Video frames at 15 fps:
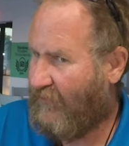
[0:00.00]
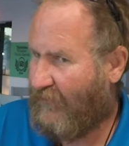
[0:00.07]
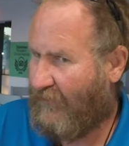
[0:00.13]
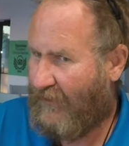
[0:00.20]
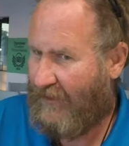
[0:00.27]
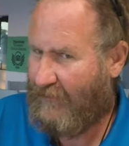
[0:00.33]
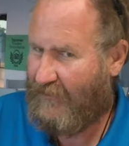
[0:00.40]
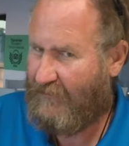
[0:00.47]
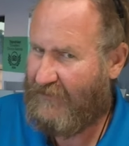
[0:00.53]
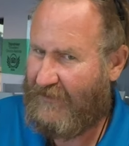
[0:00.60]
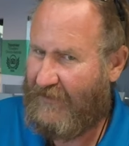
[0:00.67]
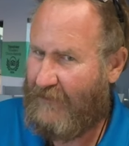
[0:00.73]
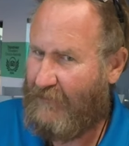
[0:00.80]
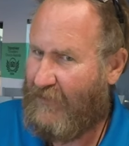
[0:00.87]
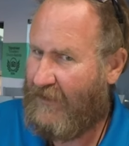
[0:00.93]

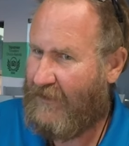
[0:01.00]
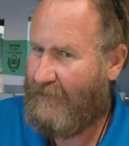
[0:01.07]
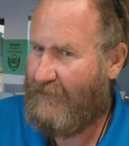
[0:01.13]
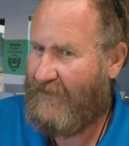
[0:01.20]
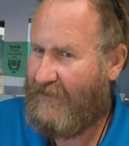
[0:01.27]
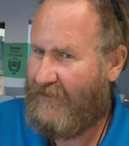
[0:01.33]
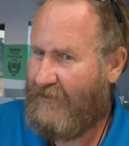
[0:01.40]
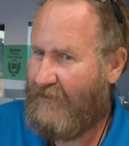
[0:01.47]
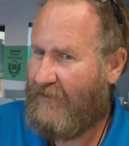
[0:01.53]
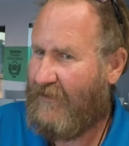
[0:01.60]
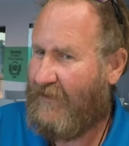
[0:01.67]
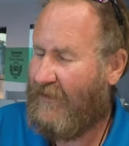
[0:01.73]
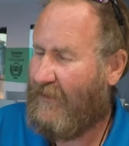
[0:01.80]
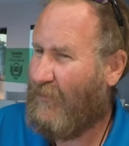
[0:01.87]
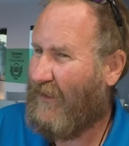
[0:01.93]
probably bottom end you could
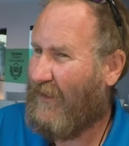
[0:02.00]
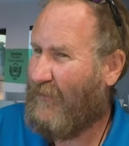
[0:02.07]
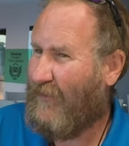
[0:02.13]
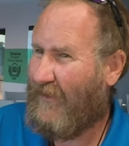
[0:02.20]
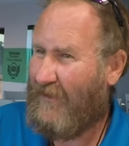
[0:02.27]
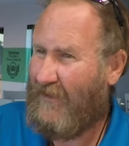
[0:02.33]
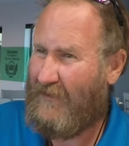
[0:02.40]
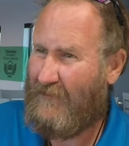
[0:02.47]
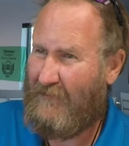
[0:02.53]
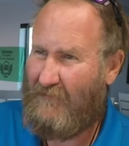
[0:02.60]
get away with it